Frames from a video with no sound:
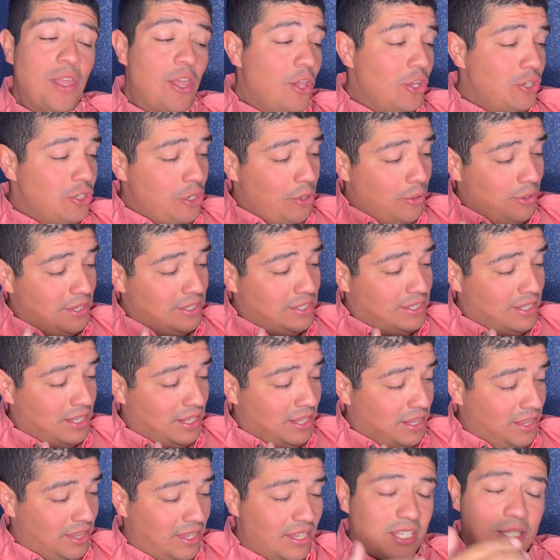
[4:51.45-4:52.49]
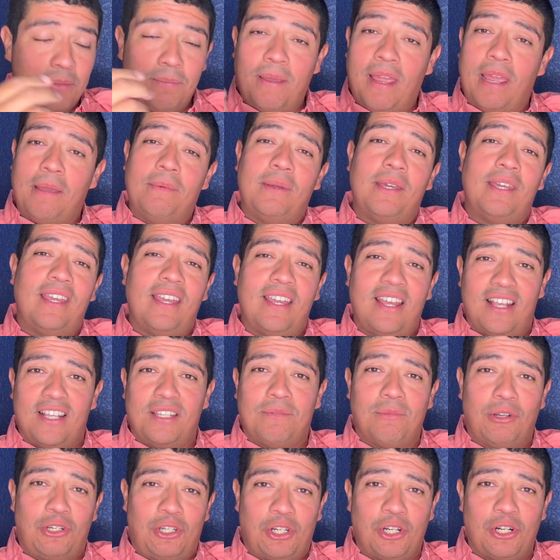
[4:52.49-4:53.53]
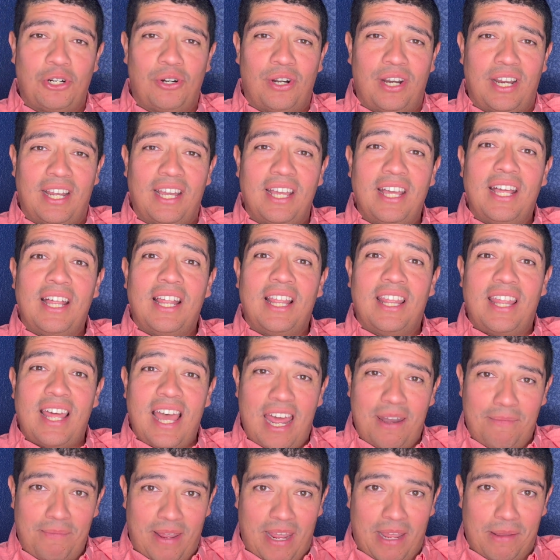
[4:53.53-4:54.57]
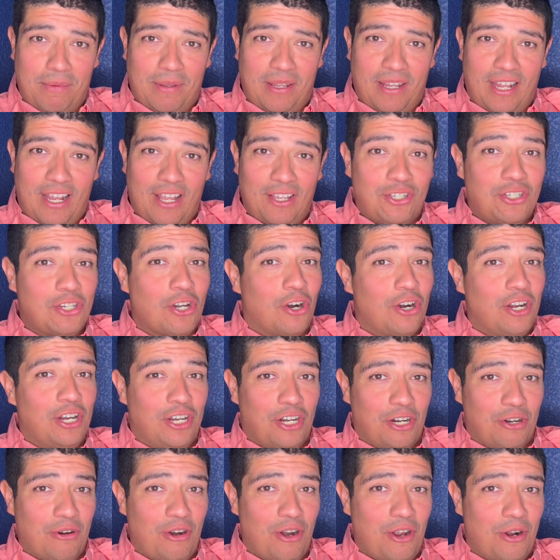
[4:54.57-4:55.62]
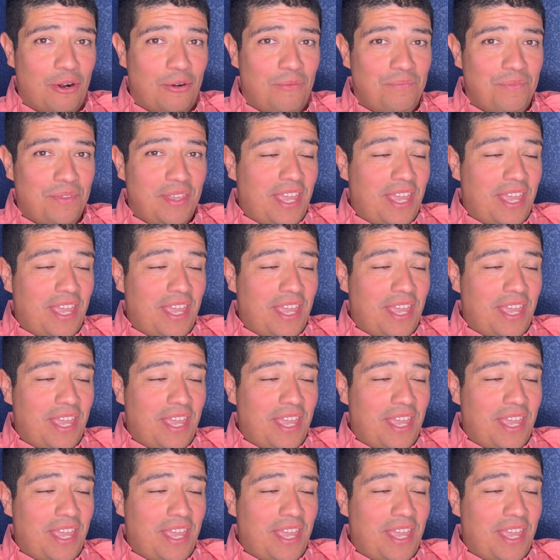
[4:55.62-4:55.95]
So as this baby is maturing, that baby is starting to grow.